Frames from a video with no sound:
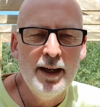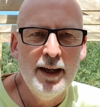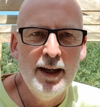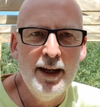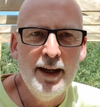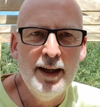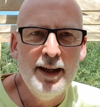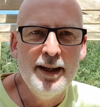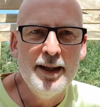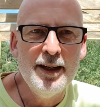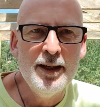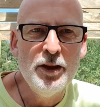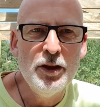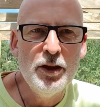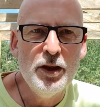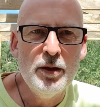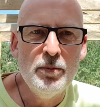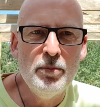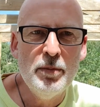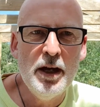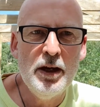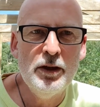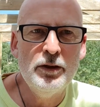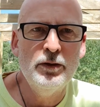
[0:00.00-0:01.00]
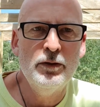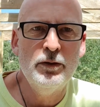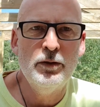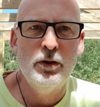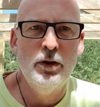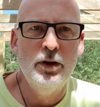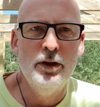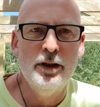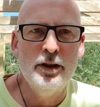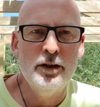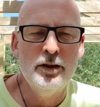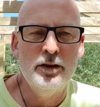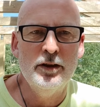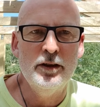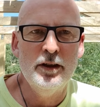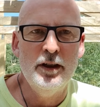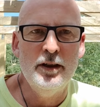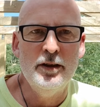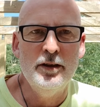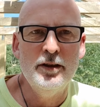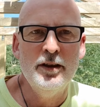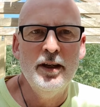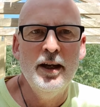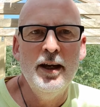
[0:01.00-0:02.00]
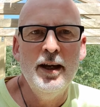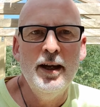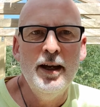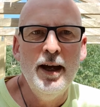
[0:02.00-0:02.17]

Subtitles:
in the amount of chronic disease,